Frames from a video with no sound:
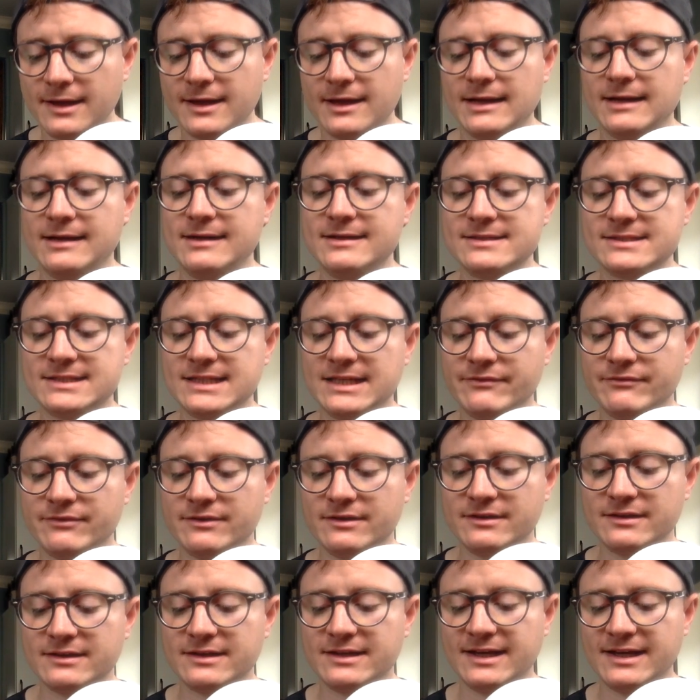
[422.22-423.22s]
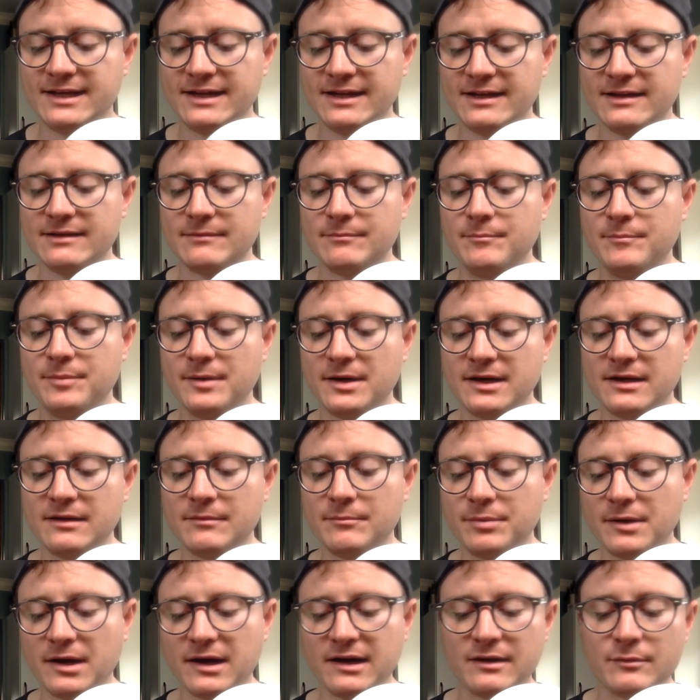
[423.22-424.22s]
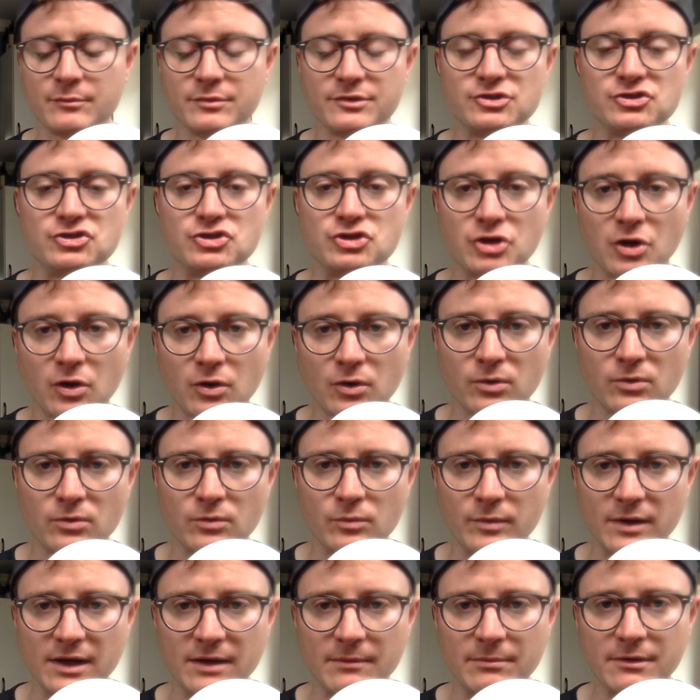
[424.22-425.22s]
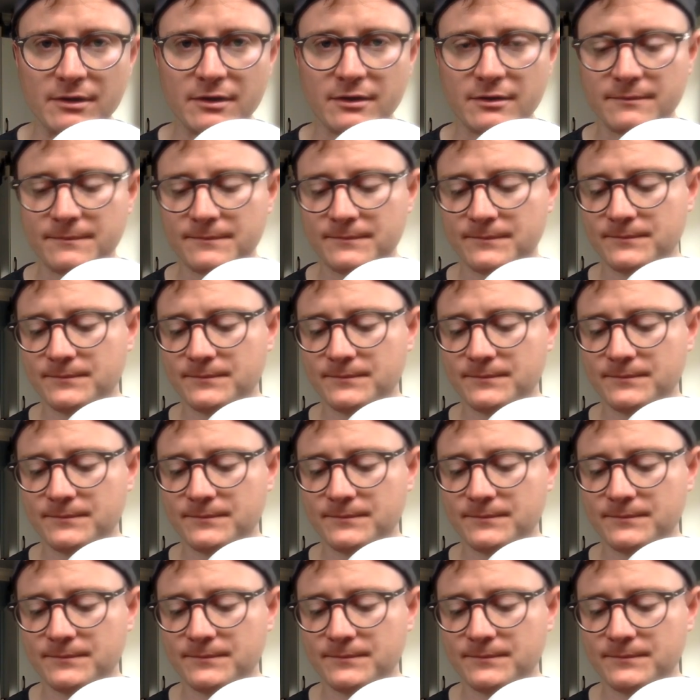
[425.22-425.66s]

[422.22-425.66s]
and he's even getting buddy buddy with Joel Weber.